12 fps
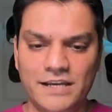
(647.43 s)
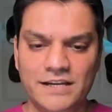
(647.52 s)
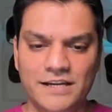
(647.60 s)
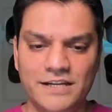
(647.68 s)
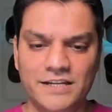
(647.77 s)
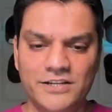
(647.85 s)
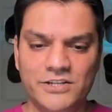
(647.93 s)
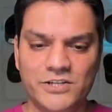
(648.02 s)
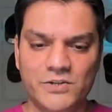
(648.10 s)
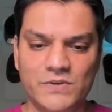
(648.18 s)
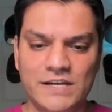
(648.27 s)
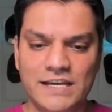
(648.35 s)
uh, did
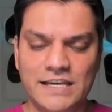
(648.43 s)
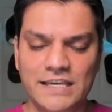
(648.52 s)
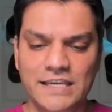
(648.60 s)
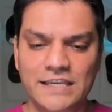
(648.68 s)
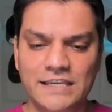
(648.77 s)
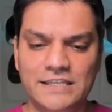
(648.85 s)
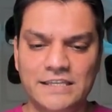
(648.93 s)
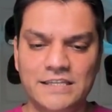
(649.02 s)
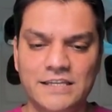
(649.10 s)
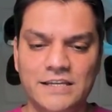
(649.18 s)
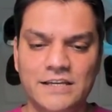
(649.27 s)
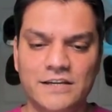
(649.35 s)
you eat
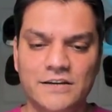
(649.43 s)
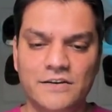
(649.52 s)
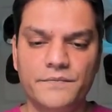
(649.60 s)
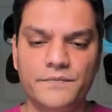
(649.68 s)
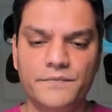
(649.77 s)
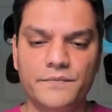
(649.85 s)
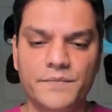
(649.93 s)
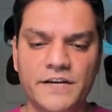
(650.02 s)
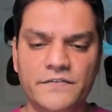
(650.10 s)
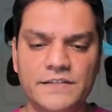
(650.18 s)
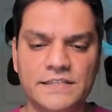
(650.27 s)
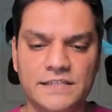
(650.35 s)

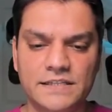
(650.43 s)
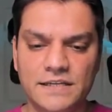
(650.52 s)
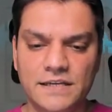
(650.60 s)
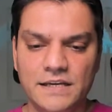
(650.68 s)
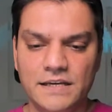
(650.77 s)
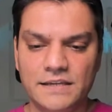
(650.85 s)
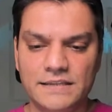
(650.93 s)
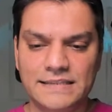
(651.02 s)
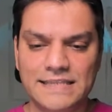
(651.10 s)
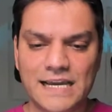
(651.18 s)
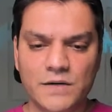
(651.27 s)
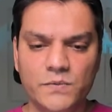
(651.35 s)
breakfast?
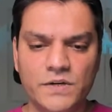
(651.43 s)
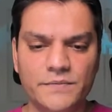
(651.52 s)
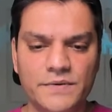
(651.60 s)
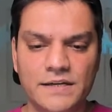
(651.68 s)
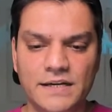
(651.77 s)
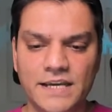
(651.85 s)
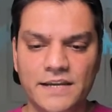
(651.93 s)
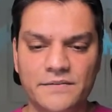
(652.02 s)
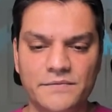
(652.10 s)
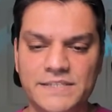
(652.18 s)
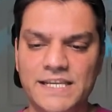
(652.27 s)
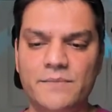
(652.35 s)
That one, again,
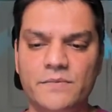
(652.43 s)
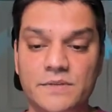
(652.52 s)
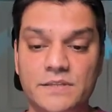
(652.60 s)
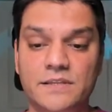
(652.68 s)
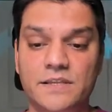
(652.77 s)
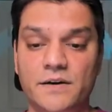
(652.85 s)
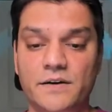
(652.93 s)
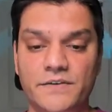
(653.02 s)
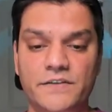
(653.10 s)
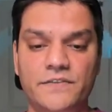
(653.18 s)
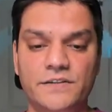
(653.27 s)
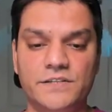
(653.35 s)
same uh,
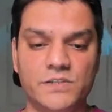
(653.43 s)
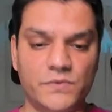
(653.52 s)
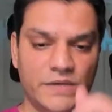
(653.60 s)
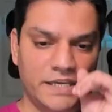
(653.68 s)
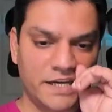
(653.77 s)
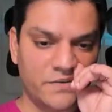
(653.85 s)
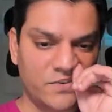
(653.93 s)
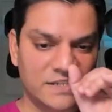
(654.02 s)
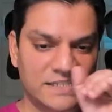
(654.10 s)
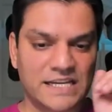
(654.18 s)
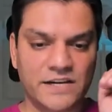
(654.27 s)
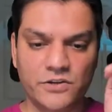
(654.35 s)
differences over here
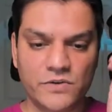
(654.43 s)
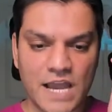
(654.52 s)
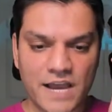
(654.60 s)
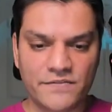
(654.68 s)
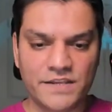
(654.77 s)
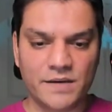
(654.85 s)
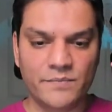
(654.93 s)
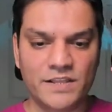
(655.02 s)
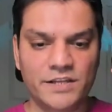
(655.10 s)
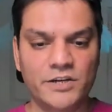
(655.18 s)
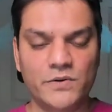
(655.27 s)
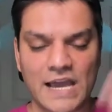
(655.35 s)
was that you have the
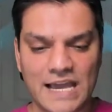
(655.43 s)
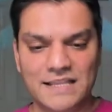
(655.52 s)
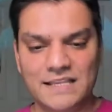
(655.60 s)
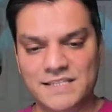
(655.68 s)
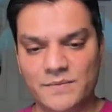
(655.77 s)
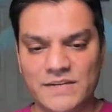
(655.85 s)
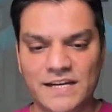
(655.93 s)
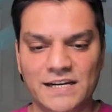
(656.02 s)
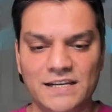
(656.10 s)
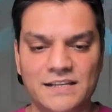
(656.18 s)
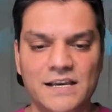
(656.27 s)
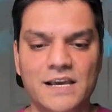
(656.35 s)
ability to add the
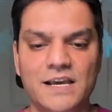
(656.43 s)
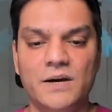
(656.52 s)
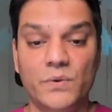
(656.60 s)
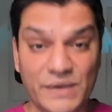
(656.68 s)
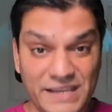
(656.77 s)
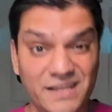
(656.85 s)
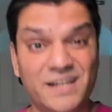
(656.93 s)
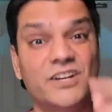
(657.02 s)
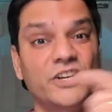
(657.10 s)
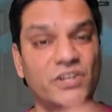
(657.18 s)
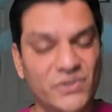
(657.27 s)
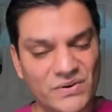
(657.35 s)
subtitle over
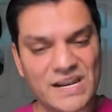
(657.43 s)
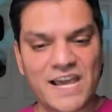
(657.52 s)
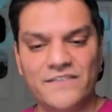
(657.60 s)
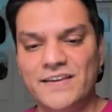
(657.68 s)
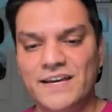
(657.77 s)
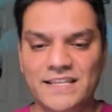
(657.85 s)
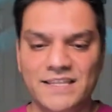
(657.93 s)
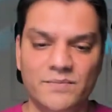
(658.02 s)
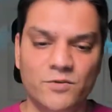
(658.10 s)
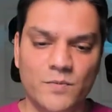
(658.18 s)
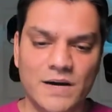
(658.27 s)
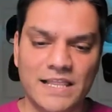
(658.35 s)
here. You don't have that in the
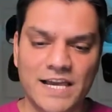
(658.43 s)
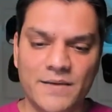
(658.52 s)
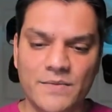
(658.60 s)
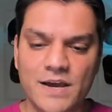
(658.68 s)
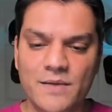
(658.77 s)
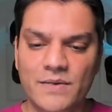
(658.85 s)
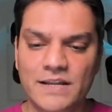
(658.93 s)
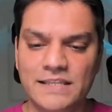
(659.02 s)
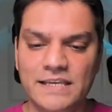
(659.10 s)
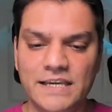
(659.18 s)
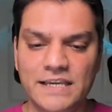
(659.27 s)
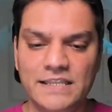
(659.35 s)
mobile app, but in
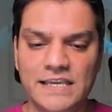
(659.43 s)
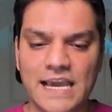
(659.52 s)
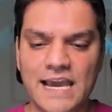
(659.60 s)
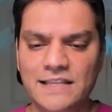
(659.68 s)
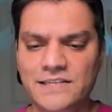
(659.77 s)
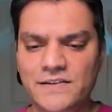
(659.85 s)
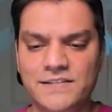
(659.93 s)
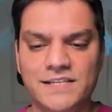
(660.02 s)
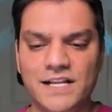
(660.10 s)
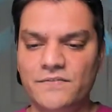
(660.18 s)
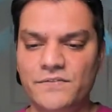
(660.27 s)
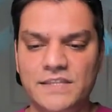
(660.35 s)
the, in the answer
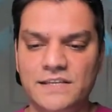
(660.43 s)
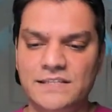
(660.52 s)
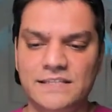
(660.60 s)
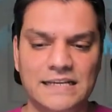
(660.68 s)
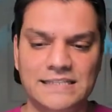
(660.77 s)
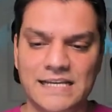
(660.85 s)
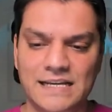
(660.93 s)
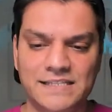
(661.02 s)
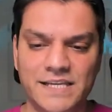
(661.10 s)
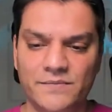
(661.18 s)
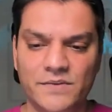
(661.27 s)
itself, this is the exact same.